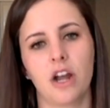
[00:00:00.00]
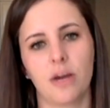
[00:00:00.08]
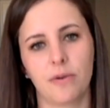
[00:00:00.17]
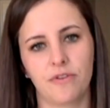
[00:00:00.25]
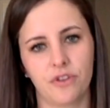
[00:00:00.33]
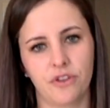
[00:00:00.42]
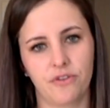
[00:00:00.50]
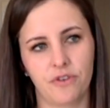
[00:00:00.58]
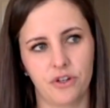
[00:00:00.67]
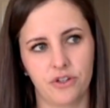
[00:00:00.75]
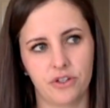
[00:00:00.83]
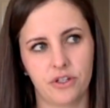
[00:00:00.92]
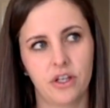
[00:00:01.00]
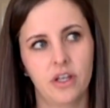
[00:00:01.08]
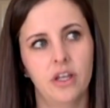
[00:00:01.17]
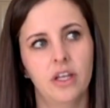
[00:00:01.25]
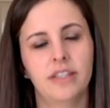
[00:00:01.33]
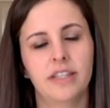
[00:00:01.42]
Arbor for the first
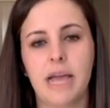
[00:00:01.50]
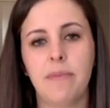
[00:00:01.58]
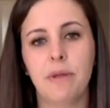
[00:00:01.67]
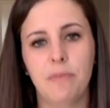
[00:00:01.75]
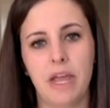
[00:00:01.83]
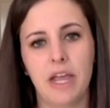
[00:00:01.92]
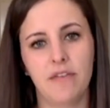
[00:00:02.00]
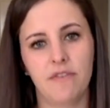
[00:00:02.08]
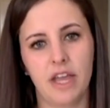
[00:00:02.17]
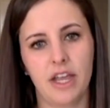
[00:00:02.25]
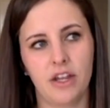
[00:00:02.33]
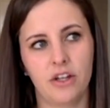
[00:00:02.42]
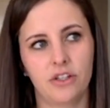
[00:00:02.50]
time in May of that year.